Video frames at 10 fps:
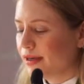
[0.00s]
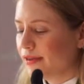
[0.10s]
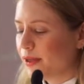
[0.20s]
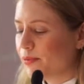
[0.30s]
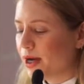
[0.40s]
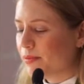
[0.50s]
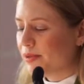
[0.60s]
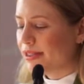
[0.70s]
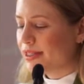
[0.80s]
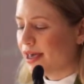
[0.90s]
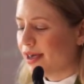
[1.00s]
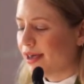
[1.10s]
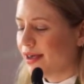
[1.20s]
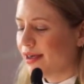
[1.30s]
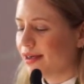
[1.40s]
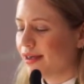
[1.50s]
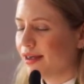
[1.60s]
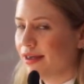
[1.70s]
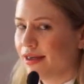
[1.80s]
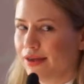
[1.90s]
They'd probably say,
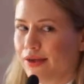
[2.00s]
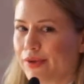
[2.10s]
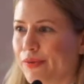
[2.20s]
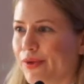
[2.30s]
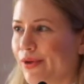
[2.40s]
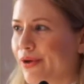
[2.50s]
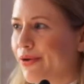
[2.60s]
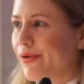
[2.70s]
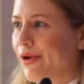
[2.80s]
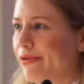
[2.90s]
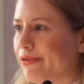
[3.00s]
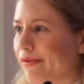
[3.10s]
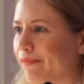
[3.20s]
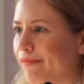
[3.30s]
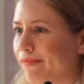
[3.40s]
well, look who knows him.